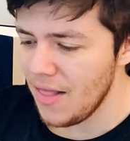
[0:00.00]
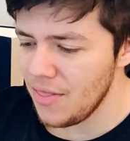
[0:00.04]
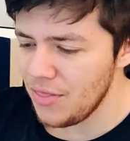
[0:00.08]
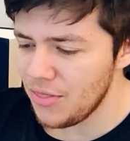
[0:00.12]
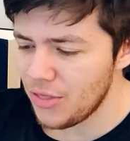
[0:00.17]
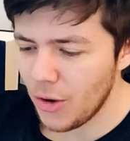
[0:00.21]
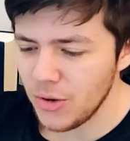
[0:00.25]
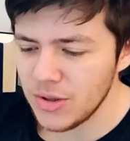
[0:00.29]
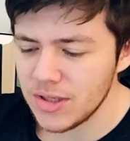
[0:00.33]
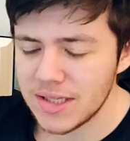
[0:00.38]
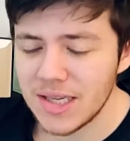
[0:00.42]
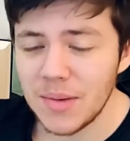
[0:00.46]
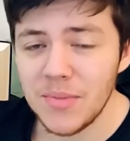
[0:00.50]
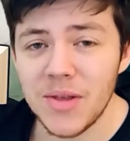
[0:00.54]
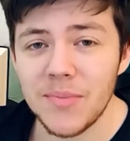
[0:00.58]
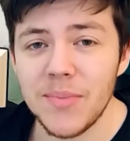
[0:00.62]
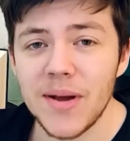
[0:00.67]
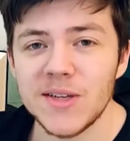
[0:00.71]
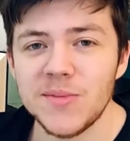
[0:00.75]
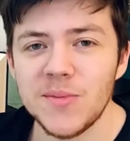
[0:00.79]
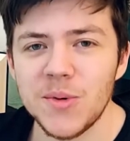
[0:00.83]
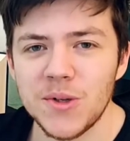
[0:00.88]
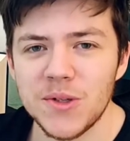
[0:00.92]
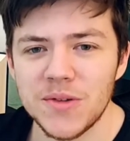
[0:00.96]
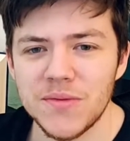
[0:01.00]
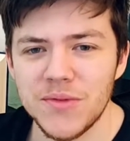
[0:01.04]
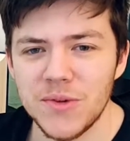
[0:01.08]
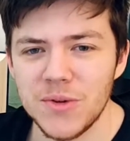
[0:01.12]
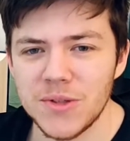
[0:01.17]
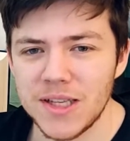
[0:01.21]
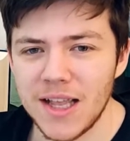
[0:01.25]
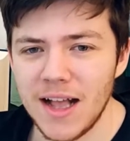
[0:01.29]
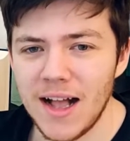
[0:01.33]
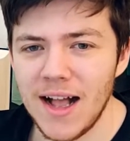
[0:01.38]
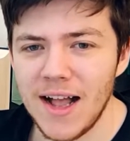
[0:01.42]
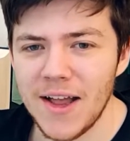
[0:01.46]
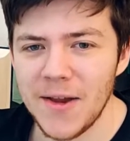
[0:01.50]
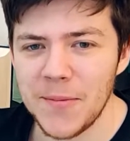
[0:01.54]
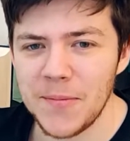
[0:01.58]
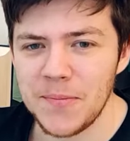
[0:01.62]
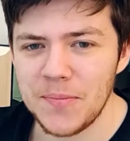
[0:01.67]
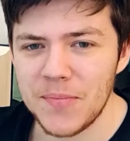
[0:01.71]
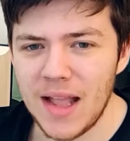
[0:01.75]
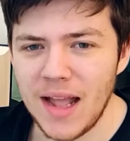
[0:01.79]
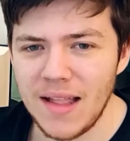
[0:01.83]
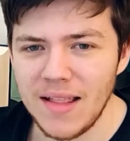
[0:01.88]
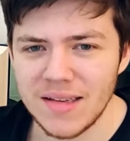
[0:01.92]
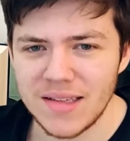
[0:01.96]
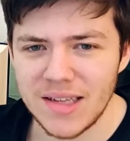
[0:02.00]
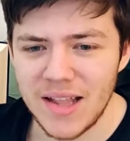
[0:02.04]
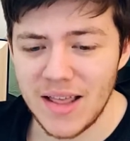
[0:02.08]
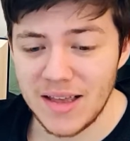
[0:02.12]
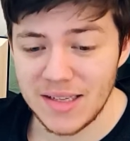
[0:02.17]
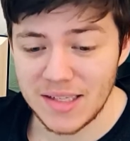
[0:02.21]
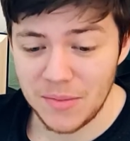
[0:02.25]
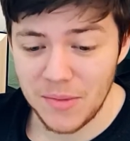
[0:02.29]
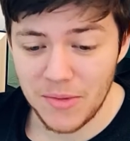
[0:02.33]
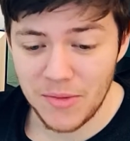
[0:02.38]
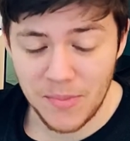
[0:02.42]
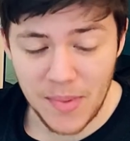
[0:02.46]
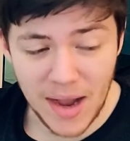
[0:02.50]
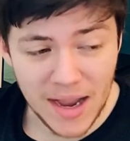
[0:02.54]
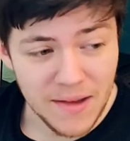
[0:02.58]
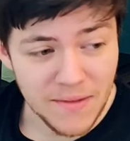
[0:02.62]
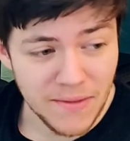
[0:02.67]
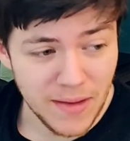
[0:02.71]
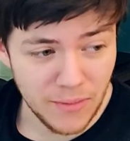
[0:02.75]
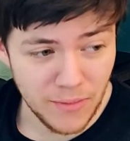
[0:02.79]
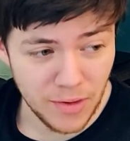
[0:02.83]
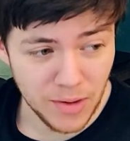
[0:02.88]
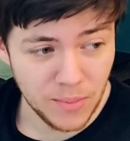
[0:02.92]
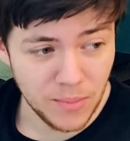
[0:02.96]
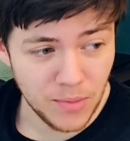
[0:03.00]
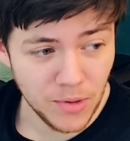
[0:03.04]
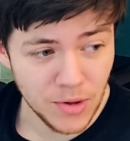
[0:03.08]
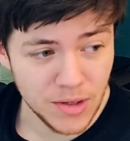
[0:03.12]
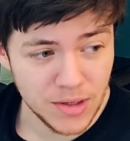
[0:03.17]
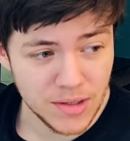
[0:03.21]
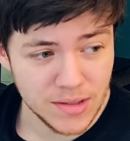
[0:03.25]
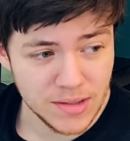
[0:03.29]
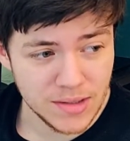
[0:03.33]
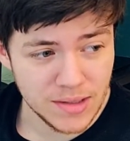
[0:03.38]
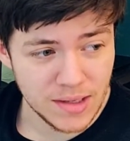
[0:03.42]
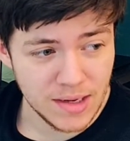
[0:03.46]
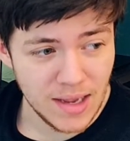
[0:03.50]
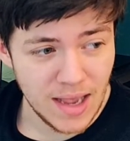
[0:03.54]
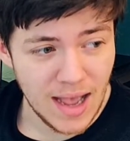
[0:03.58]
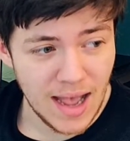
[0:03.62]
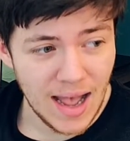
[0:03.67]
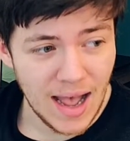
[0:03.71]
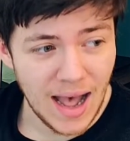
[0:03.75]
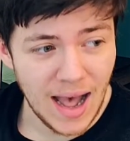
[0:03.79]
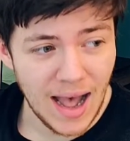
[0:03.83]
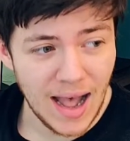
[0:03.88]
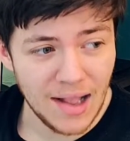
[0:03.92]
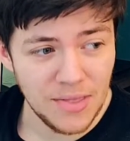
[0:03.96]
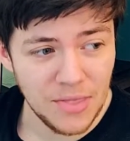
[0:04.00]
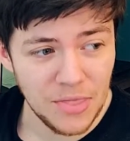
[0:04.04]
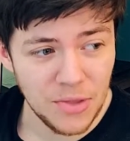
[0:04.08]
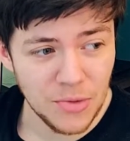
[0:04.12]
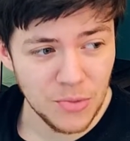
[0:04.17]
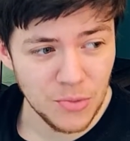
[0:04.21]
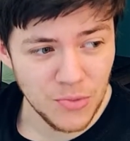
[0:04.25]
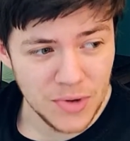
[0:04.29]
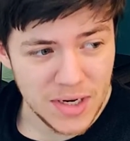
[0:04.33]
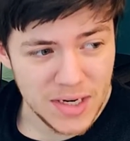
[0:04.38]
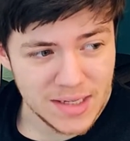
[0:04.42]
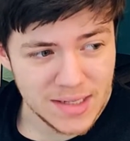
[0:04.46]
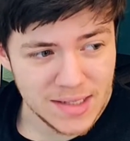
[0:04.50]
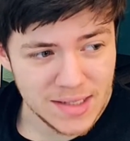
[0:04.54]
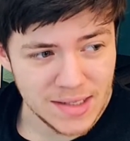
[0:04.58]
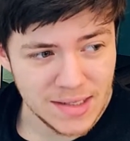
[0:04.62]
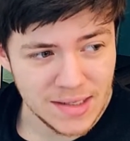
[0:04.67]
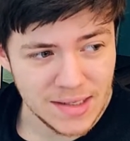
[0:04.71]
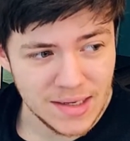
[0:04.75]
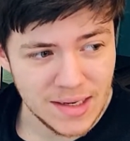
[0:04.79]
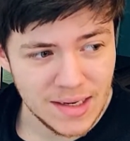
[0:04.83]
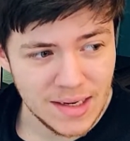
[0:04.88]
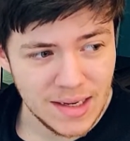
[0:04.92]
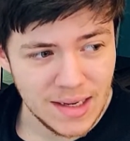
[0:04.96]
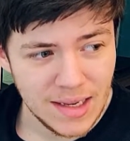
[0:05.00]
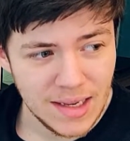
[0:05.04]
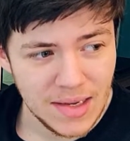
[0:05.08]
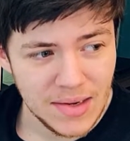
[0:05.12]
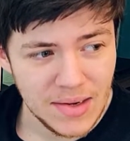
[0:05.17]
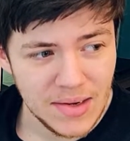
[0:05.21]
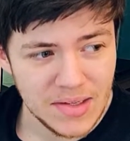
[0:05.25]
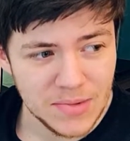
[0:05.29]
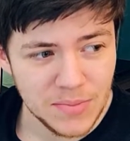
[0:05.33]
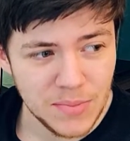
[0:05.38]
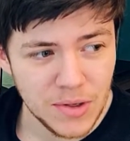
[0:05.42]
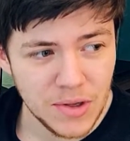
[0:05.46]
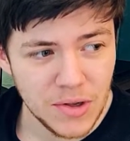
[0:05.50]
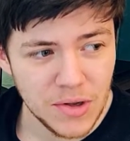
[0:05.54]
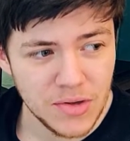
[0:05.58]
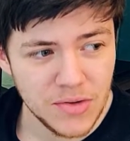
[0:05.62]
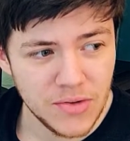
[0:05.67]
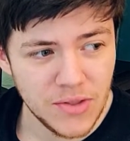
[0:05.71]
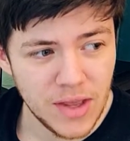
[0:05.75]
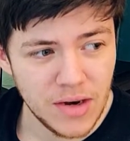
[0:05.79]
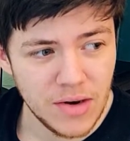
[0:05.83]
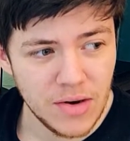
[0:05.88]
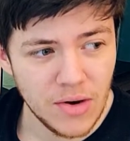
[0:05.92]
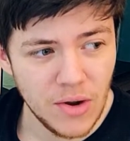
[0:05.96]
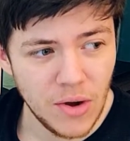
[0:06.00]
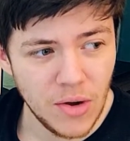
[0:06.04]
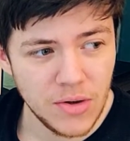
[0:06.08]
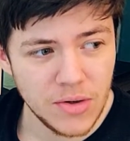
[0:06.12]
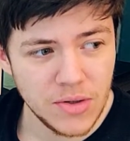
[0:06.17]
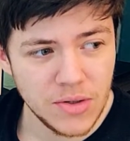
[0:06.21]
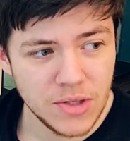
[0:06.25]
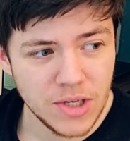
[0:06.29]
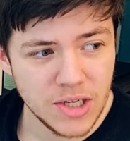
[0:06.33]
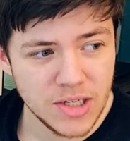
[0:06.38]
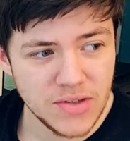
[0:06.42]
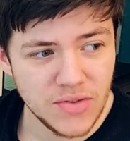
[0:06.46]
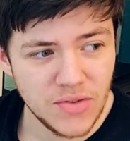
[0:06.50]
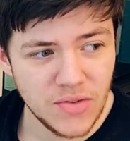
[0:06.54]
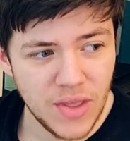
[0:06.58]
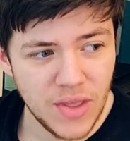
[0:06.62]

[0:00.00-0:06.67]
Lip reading: Those are some of the best books of all time, and they're some of my favourite books. And the reason is because they're not just